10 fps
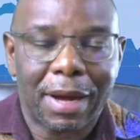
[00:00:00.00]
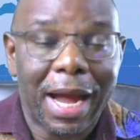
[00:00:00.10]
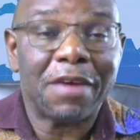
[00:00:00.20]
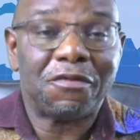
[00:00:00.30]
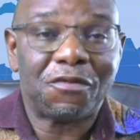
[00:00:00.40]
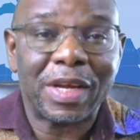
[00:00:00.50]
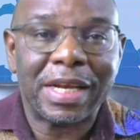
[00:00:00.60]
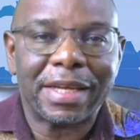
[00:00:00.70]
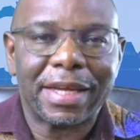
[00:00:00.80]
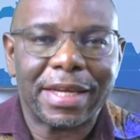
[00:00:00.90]
I
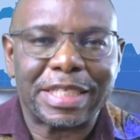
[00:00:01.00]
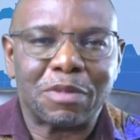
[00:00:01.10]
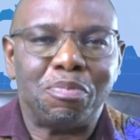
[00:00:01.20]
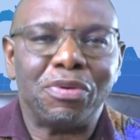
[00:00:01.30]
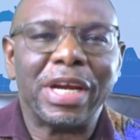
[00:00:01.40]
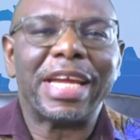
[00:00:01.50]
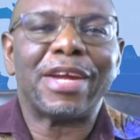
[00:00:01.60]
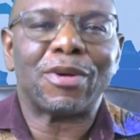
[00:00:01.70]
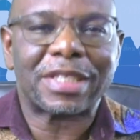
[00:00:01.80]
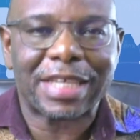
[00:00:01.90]
feel is
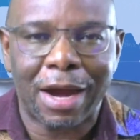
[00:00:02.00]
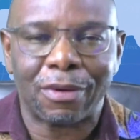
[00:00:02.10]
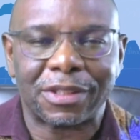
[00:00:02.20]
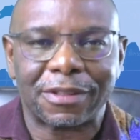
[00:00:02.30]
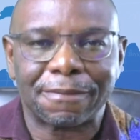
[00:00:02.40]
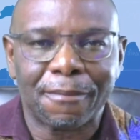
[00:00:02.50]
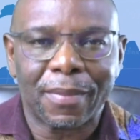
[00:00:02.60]
bringing us out